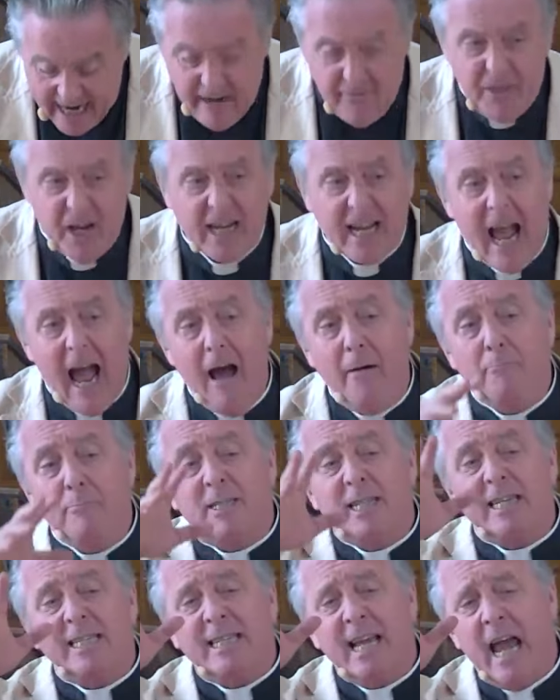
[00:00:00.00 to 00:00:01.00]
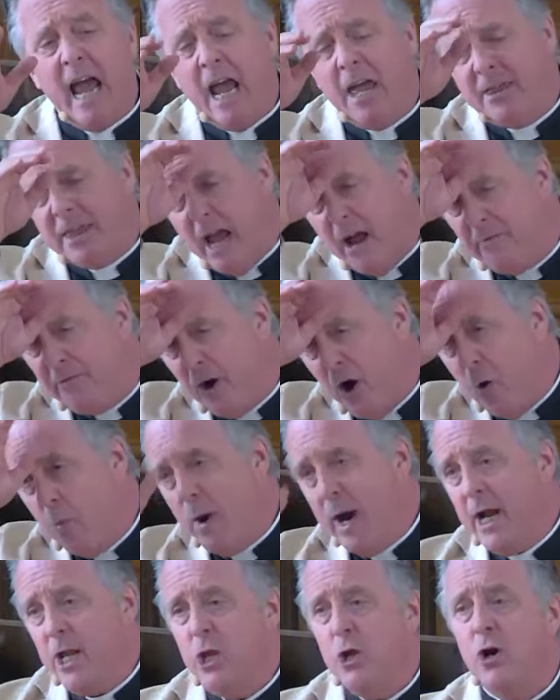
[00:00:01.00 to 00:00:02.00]
if there comes a day, therefore,
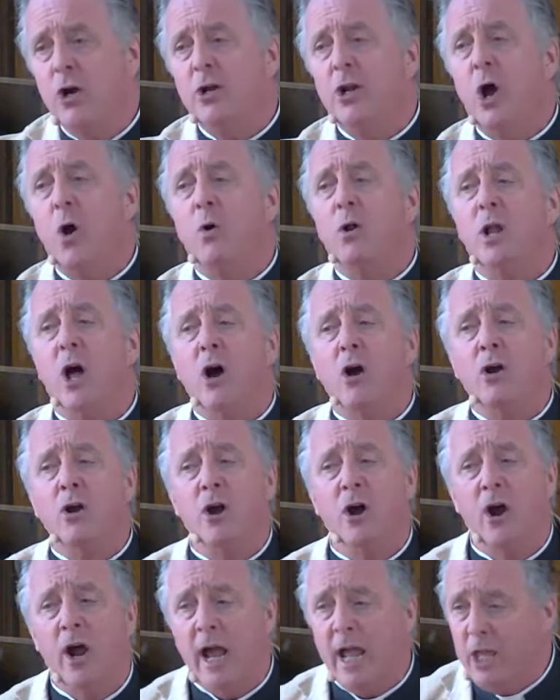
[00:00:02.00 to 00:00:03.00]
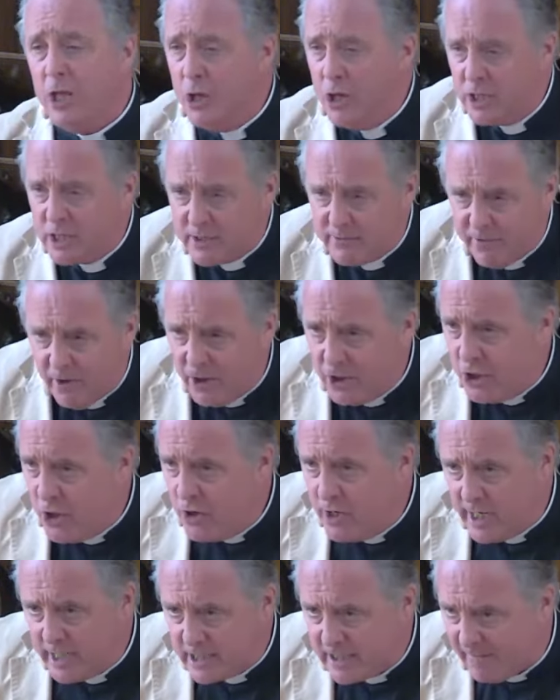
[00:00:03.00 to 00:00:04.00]
where you are no longer a useful
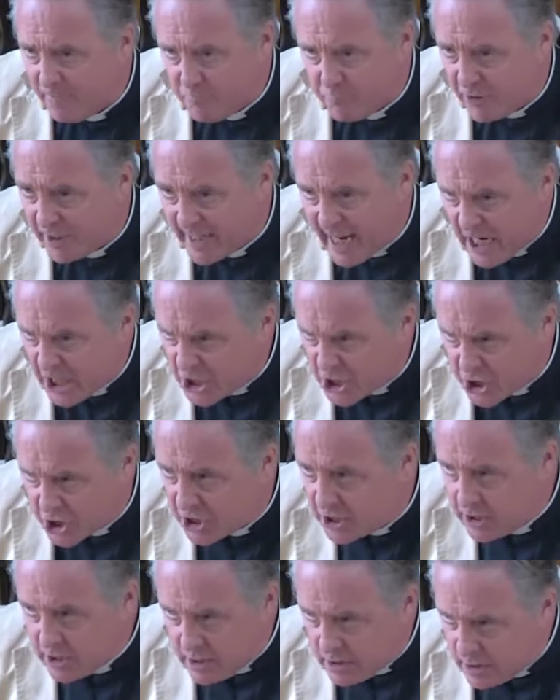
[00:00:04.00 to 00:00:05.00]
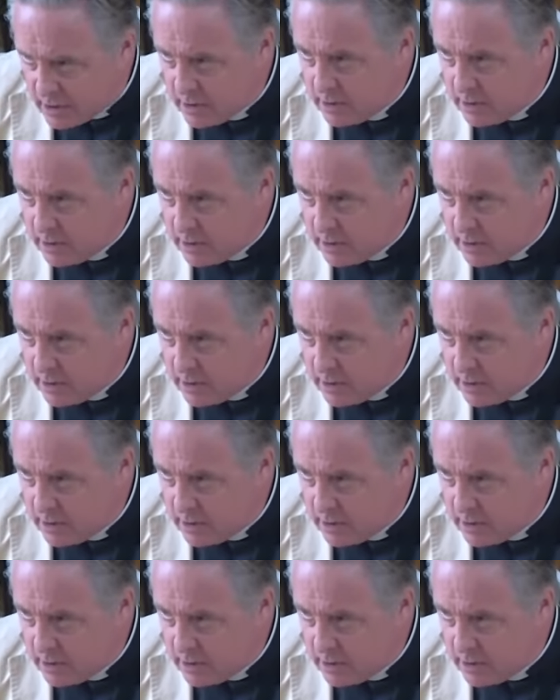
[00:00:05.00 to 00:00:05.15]
unit of production,